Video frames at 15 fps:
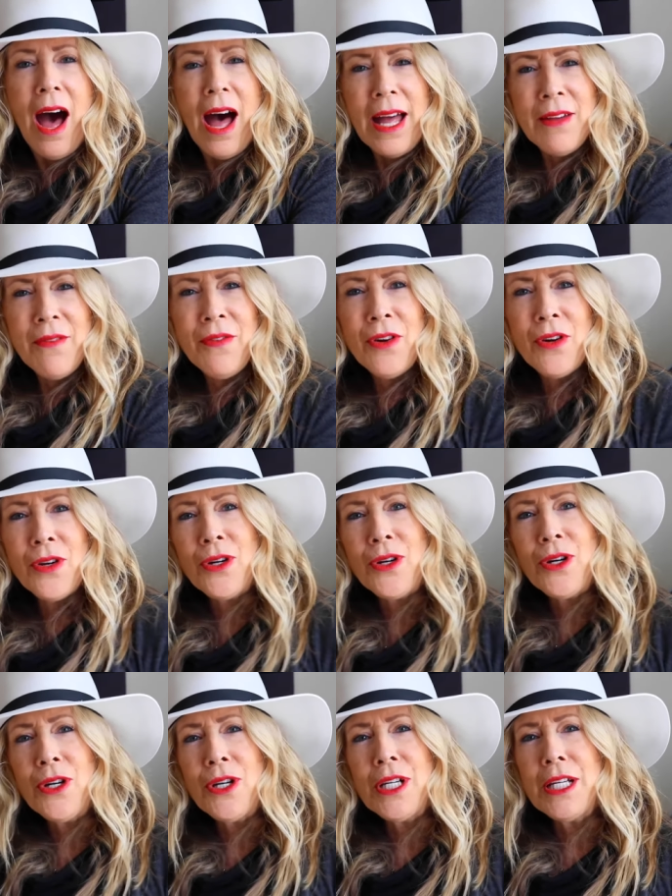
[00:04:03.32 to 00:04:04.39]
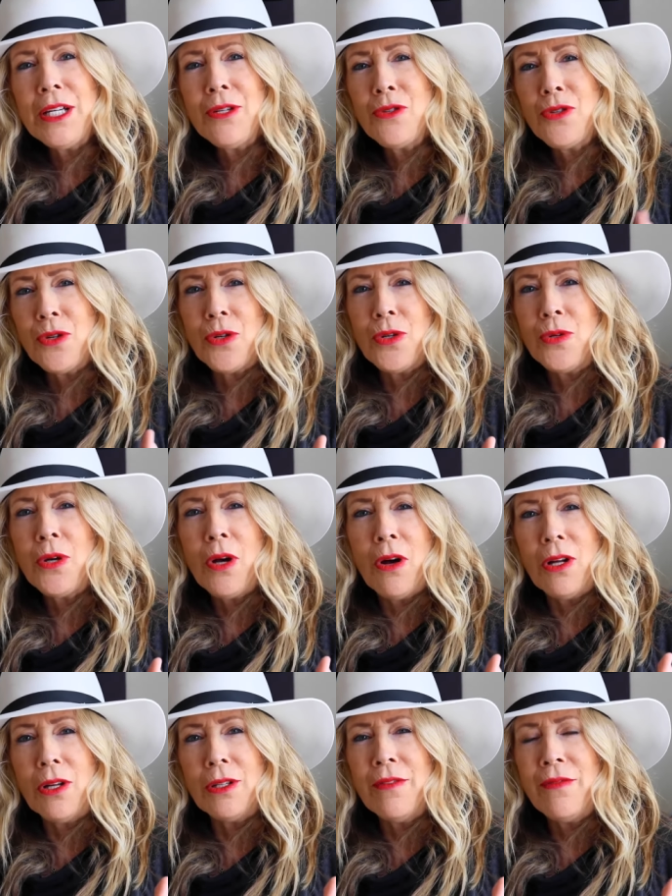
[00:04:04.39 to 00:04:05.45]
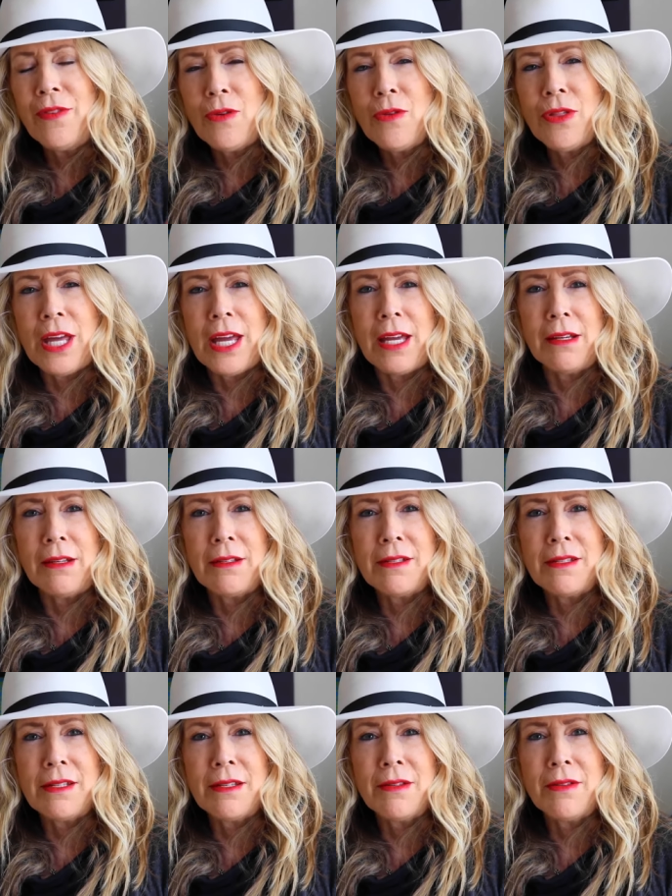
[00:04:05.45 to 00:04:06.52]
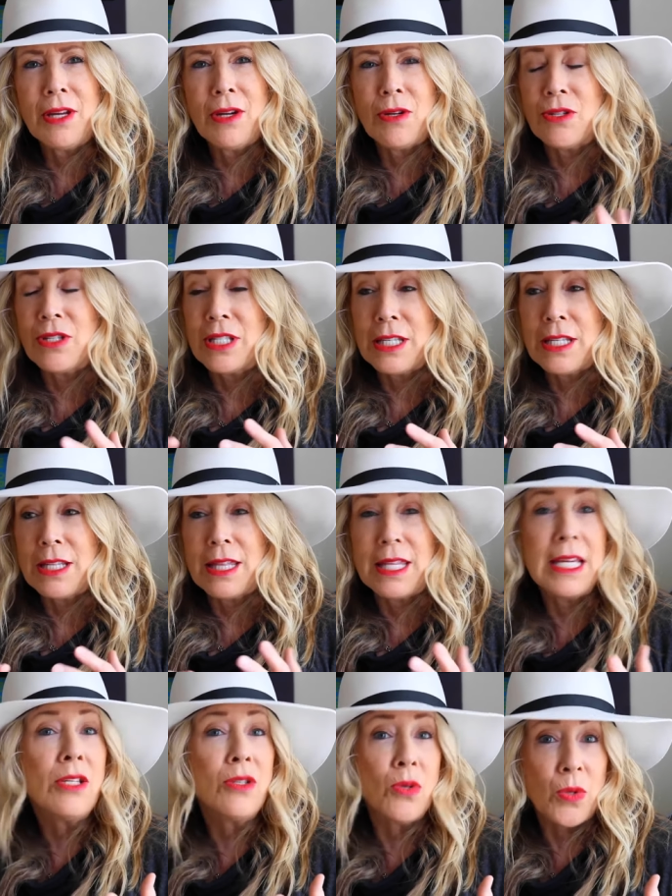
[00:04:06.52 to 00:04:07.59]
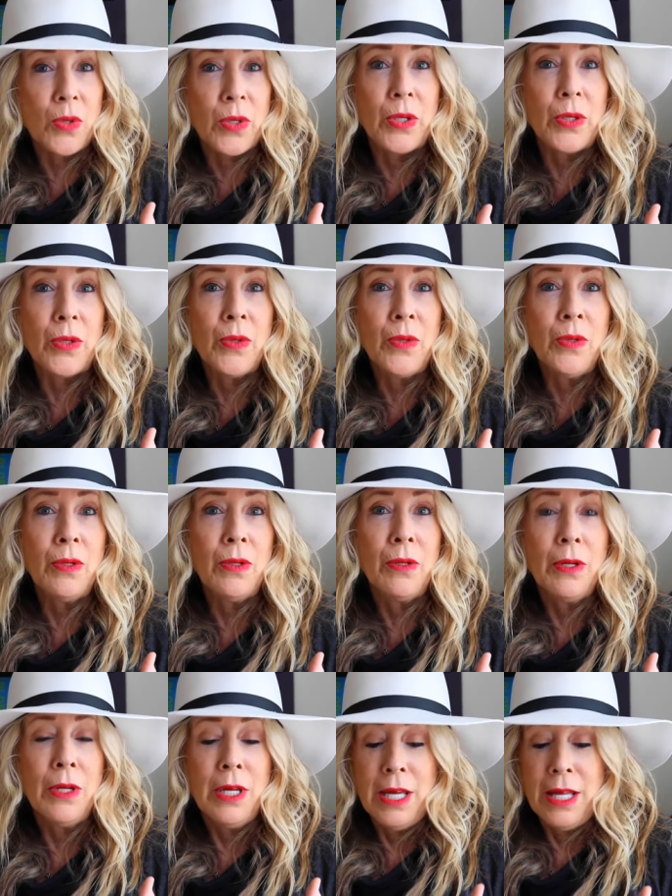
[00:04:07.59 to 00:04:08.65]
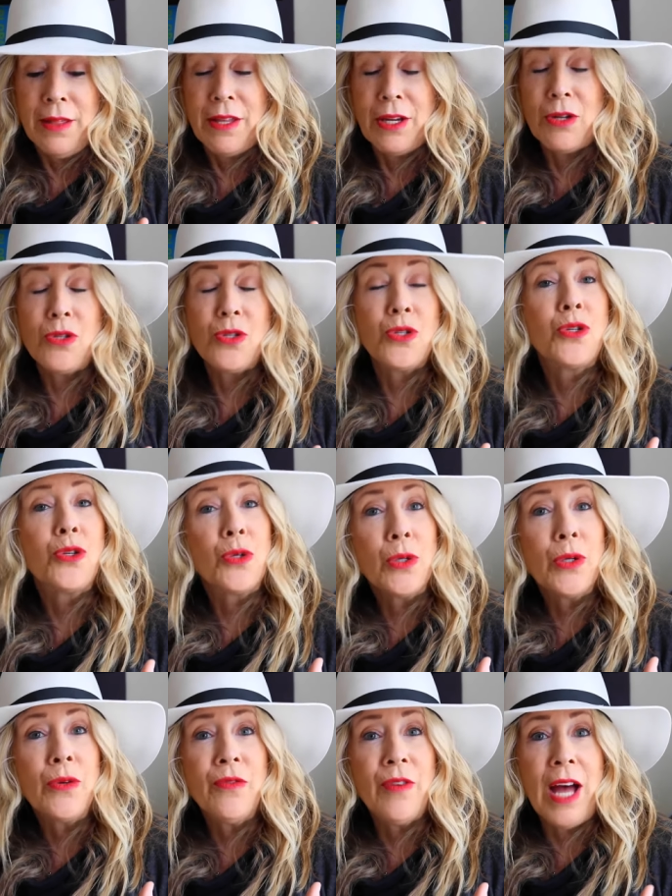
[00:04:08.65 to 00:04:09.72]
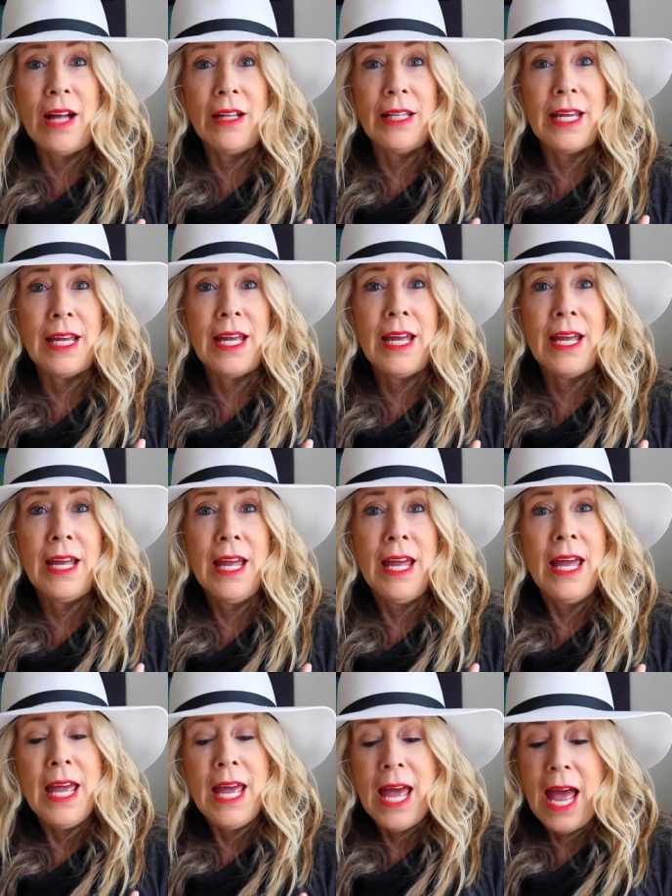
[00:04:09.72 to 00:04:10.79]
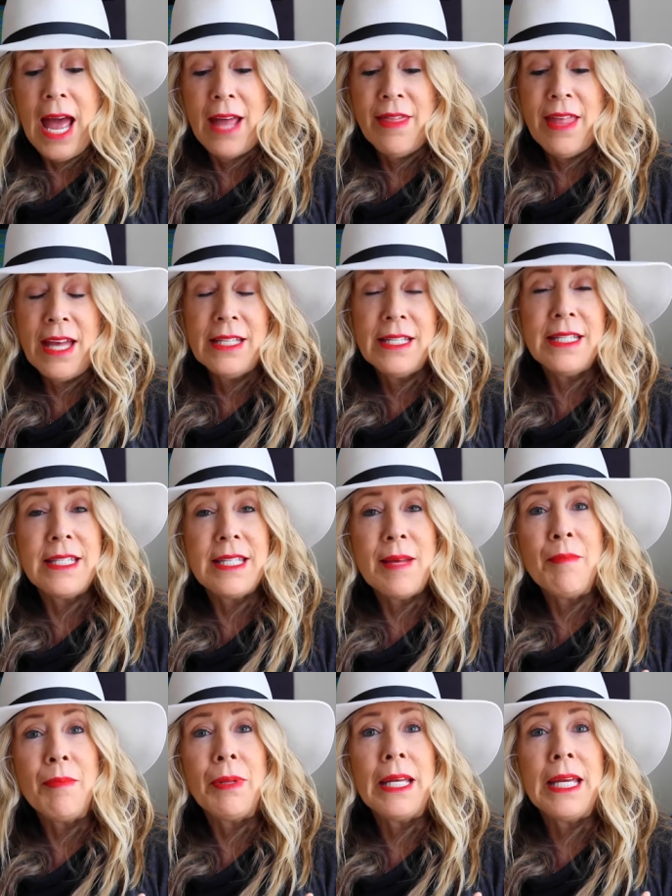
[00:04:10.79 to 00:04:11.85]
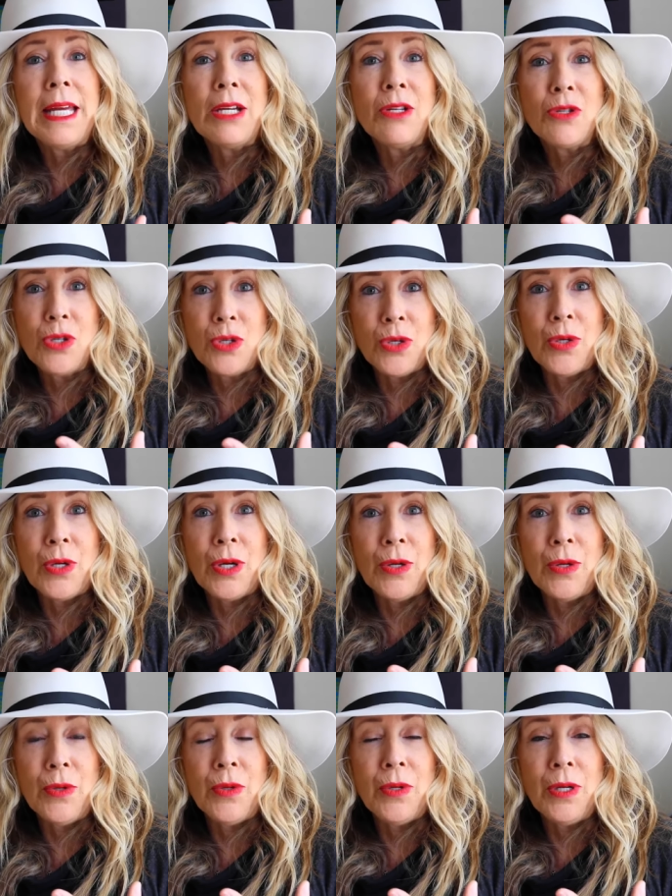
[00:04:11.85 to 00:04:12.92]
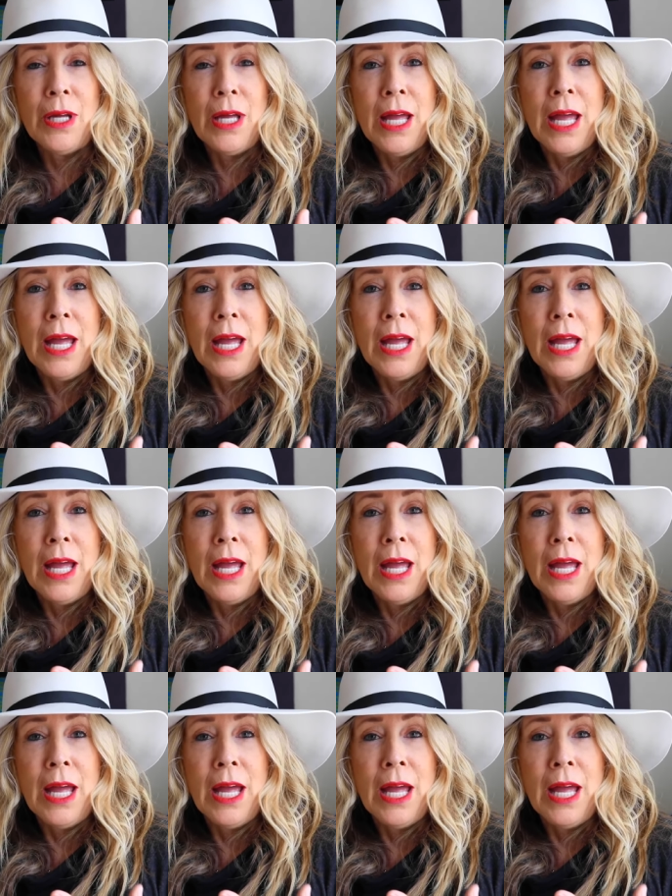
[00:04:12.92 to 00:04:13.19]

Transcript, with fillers: I've heard Douro called a few things. There's the Douro, there's Douro Valley, and then simply Douro.